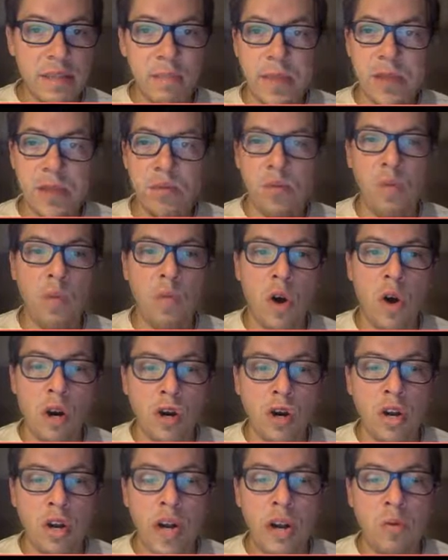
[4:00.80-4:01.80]
Miss
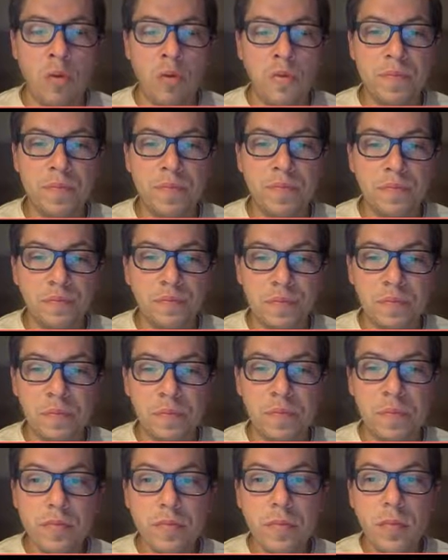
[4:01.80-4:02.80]
Walker and I will
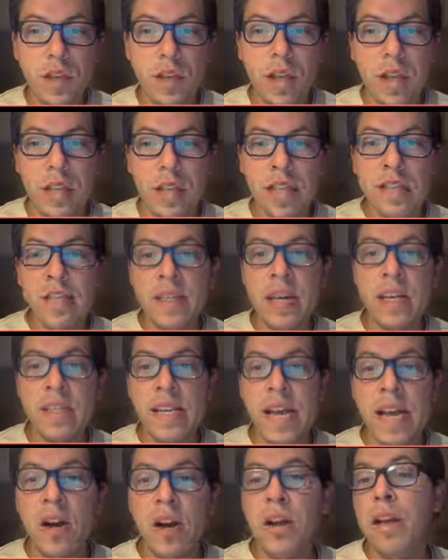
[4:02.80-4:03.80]

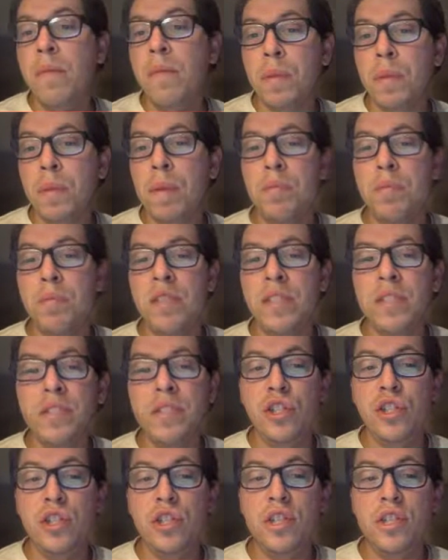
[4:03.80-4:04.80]
discuss how to implement
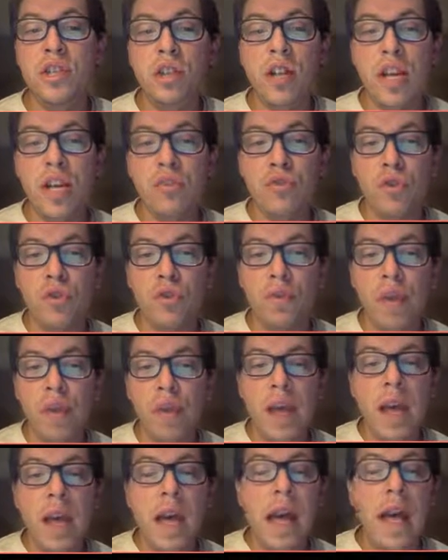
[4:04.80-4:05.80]
procedures in their classroom
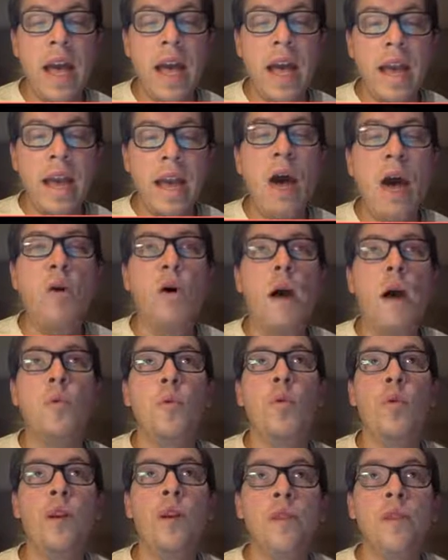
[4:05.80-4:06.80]
and how
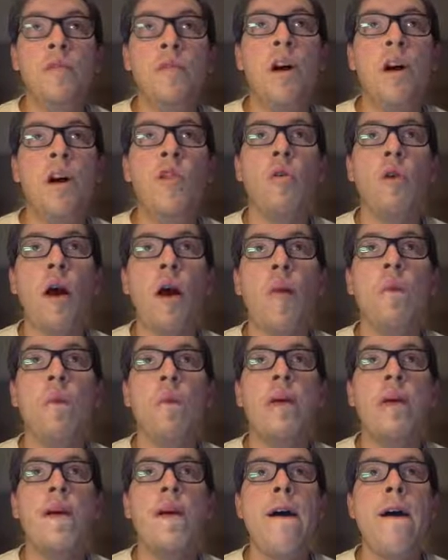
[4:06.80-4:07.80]
I'm going to follow up
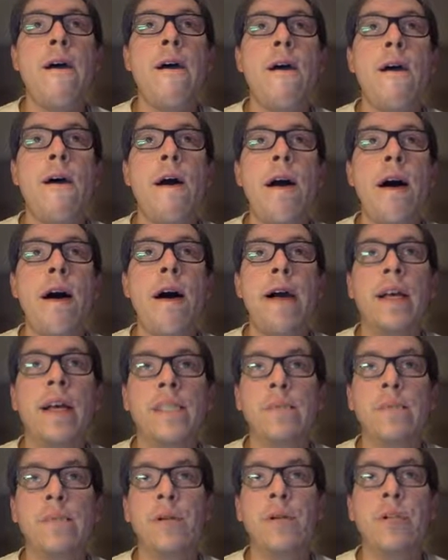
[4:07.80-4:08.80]

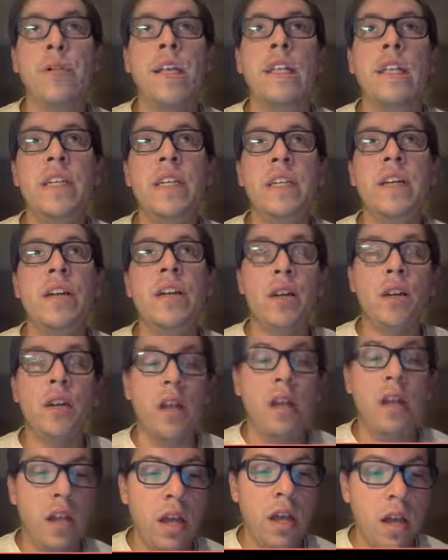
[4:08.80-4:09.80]
as the building leader
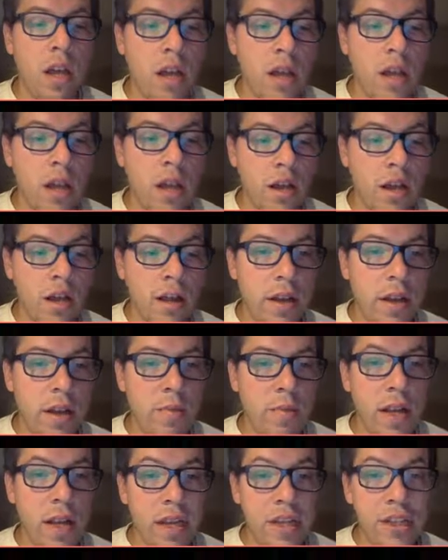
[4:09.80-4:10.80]
in
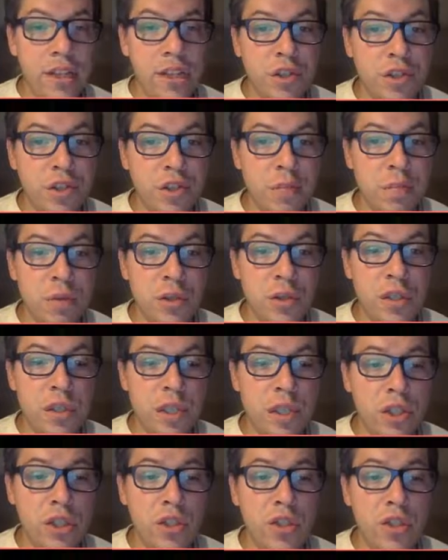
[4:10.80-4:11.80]
making sure these
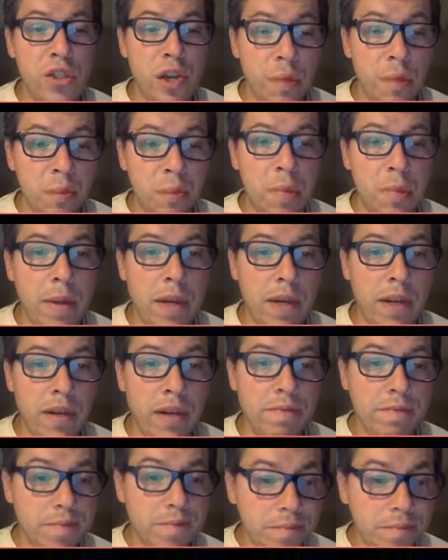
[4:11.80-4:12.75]
procedures are implemented.